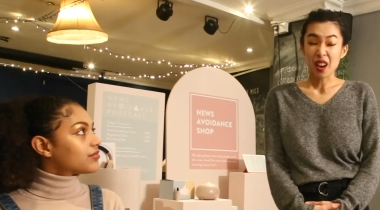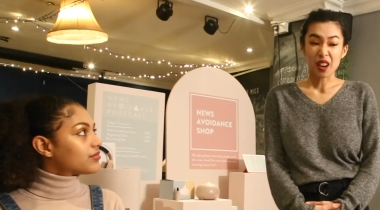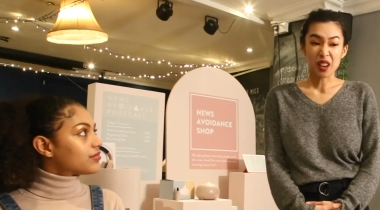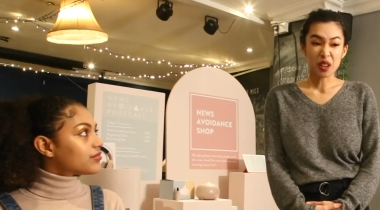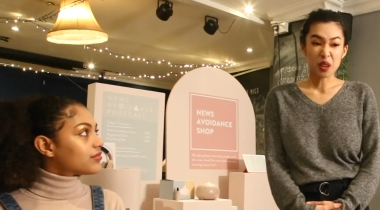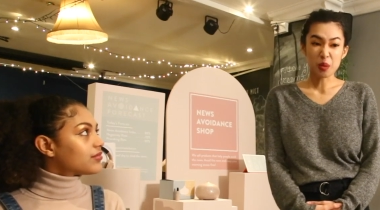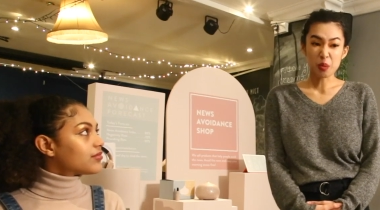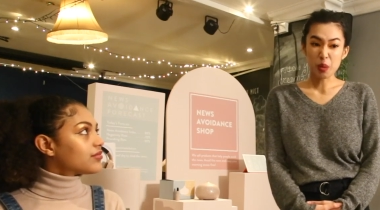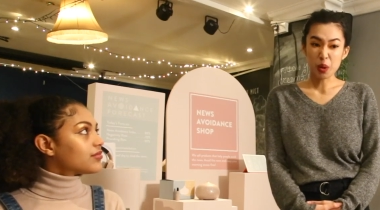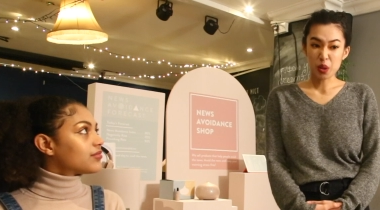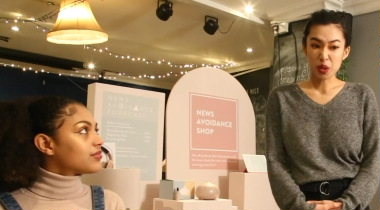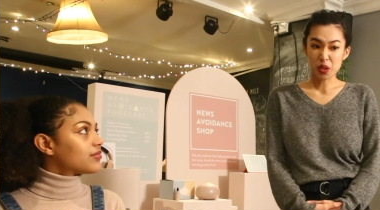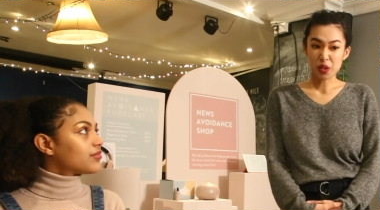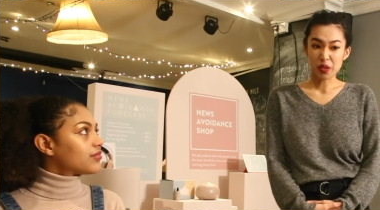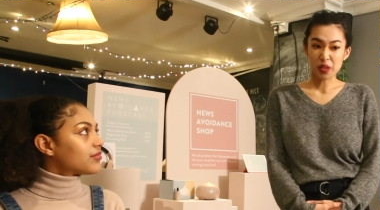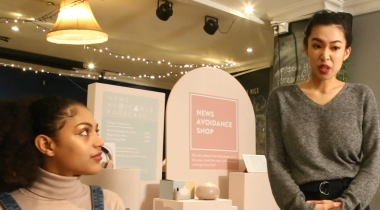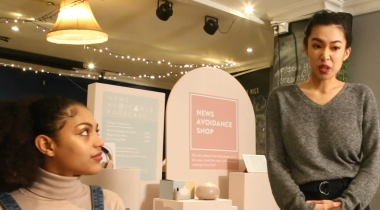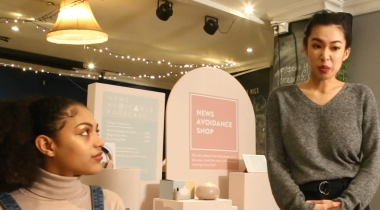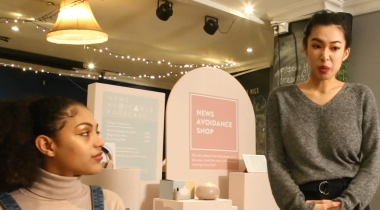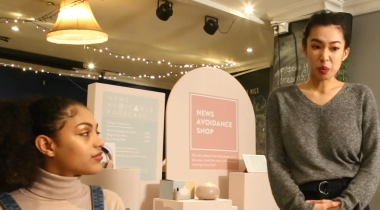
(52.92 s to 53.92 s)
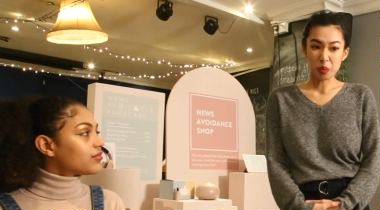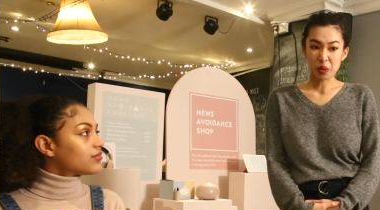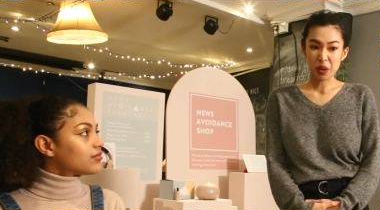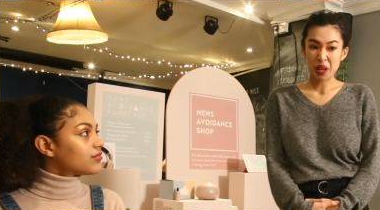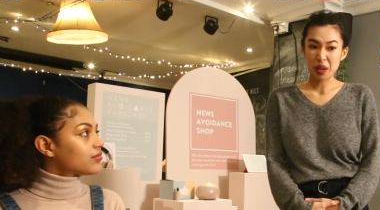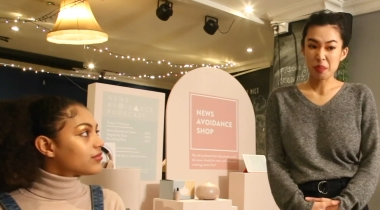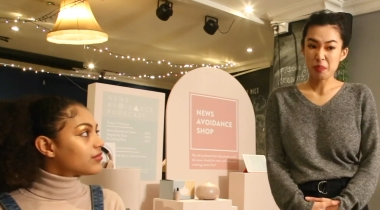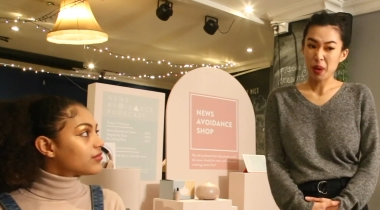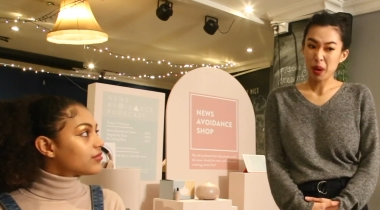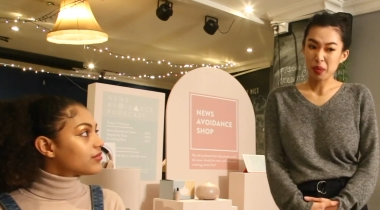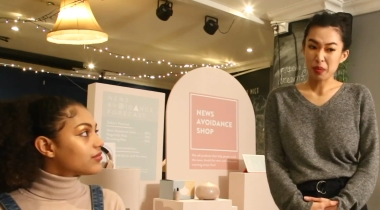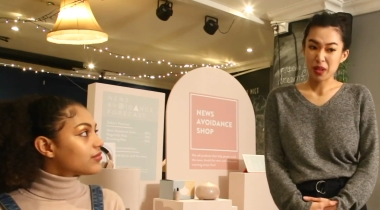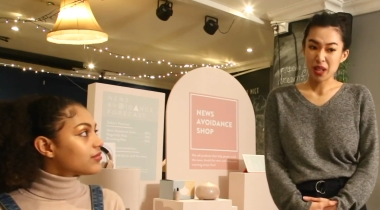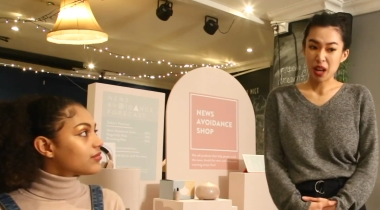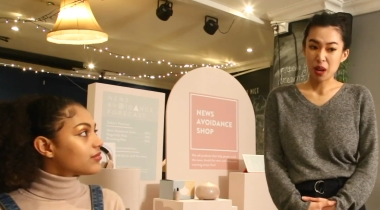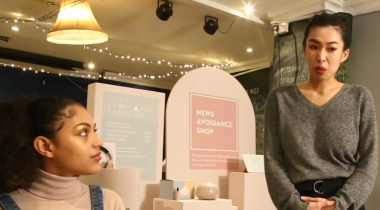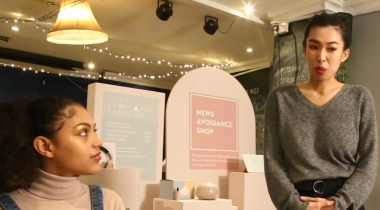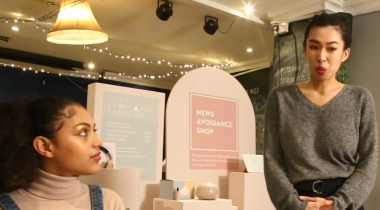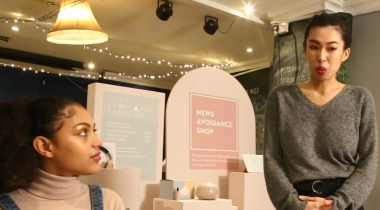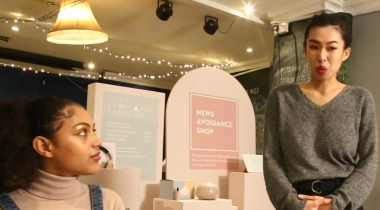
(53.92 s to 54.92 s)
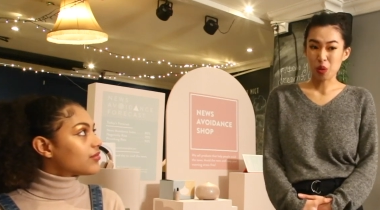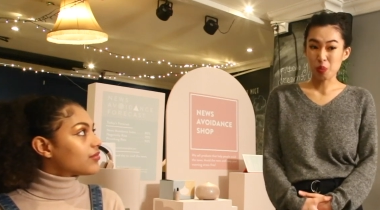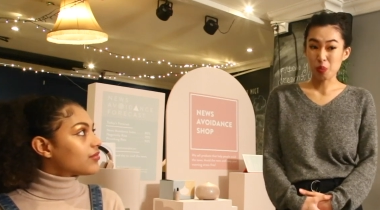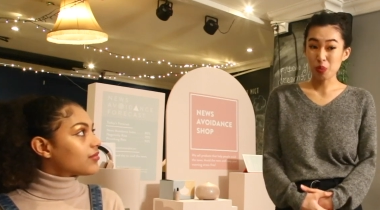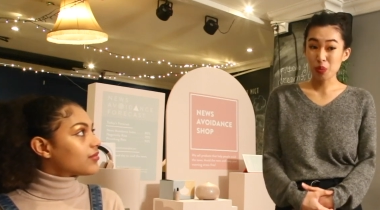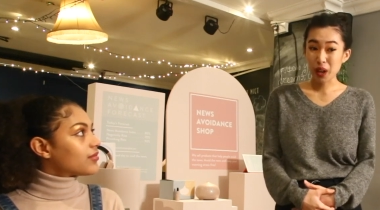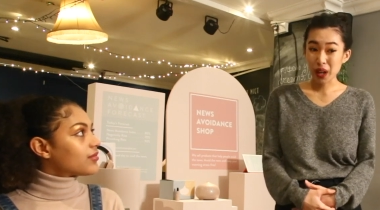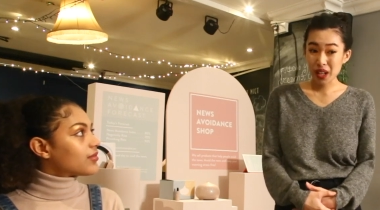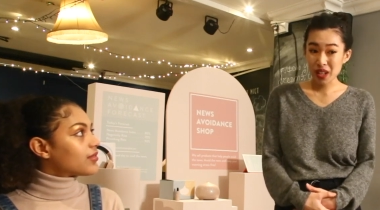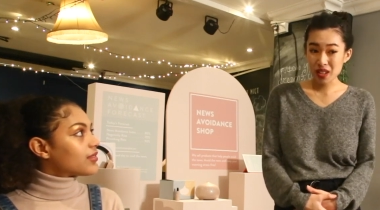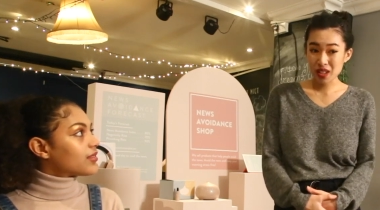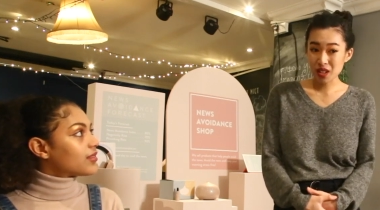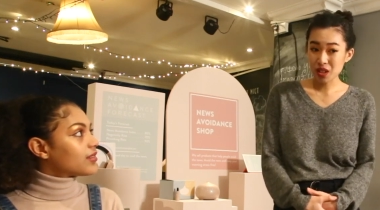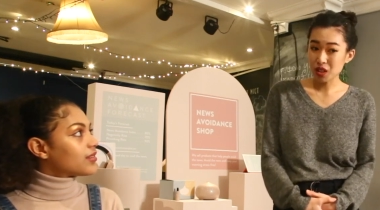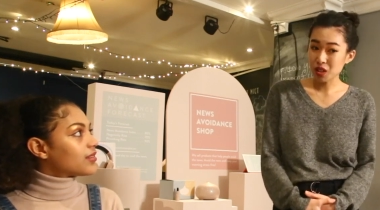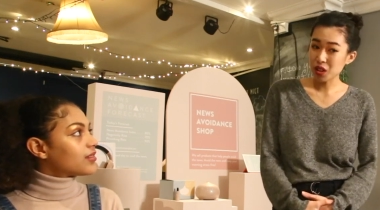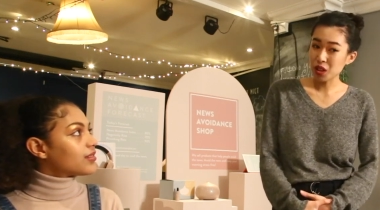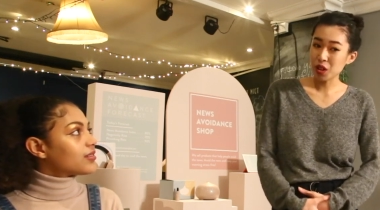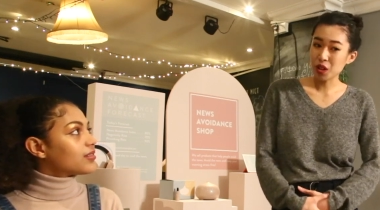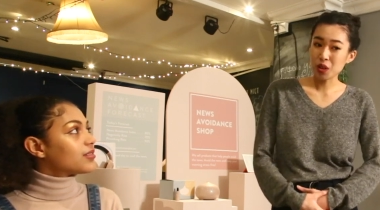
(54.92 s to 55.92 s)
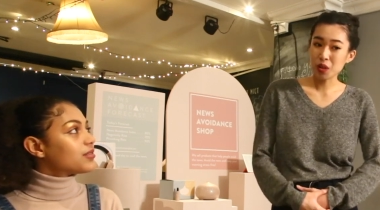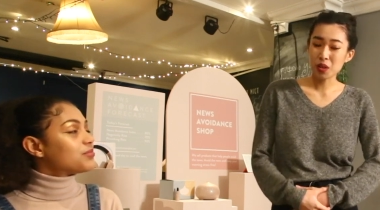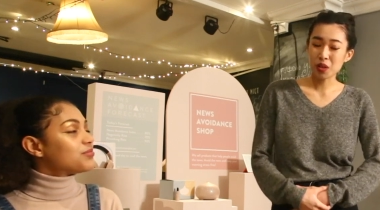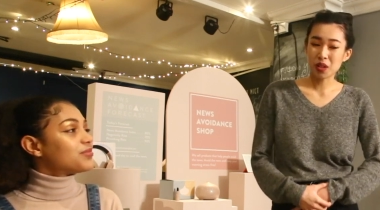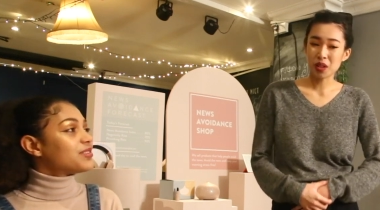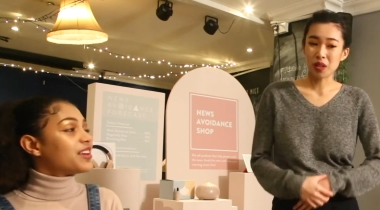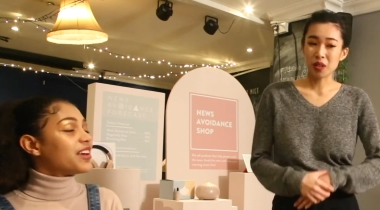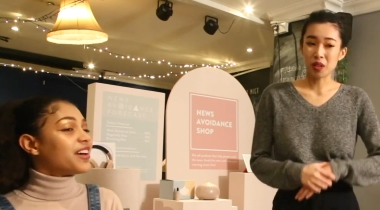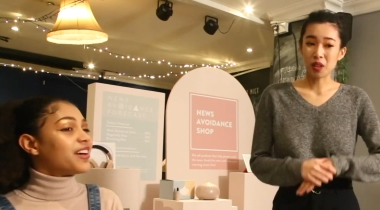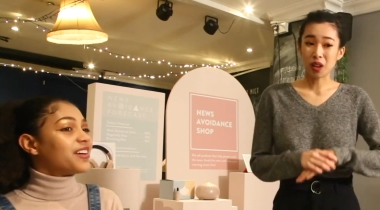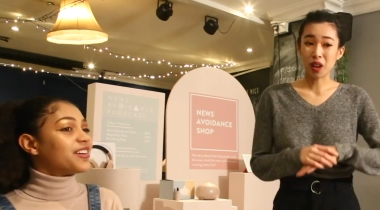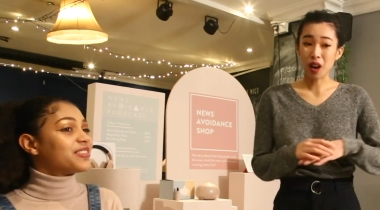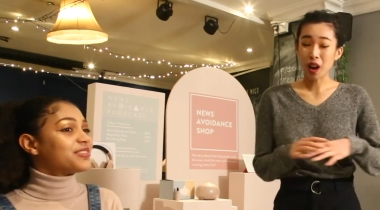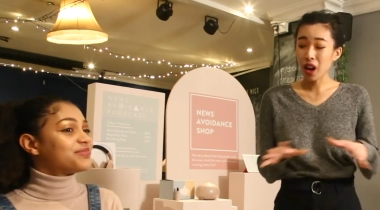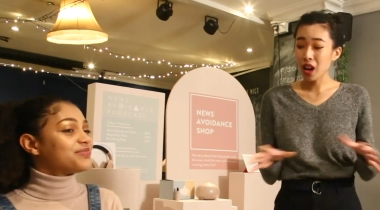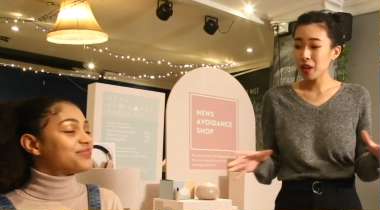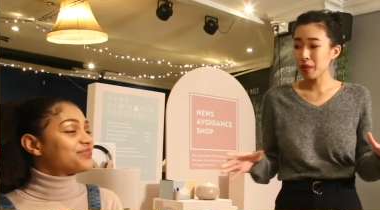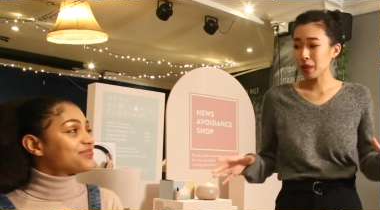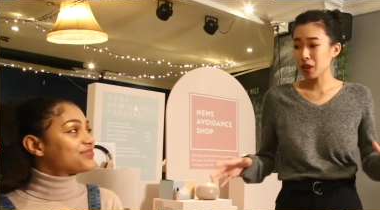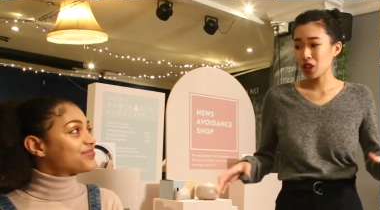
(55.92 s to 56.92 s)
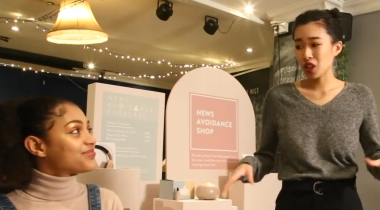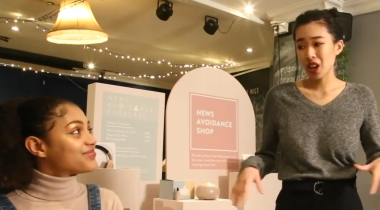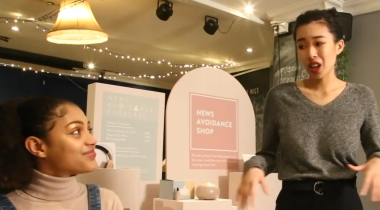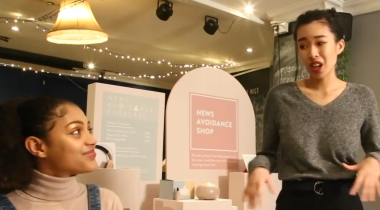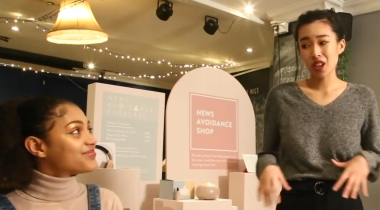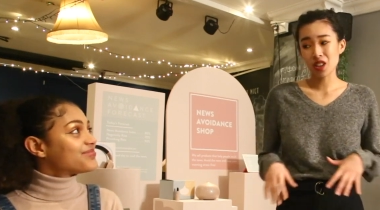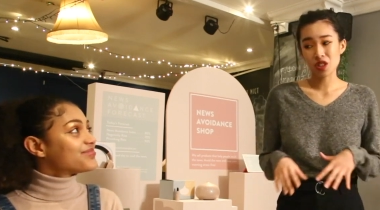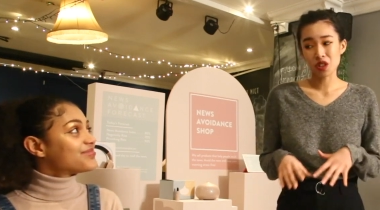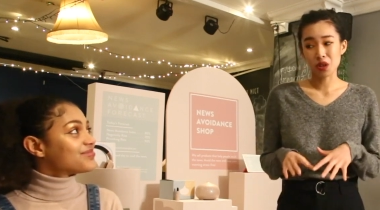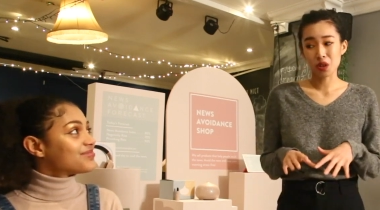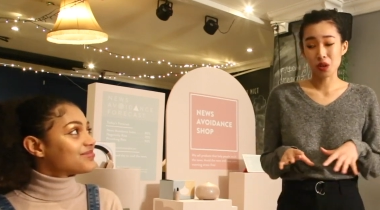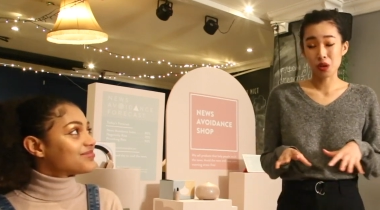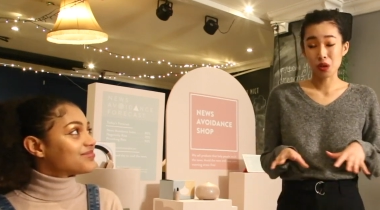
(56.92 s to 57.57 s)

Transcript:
Speaker 1: I know most of us have been pretty bummed out with all the Brexit news and the climate change and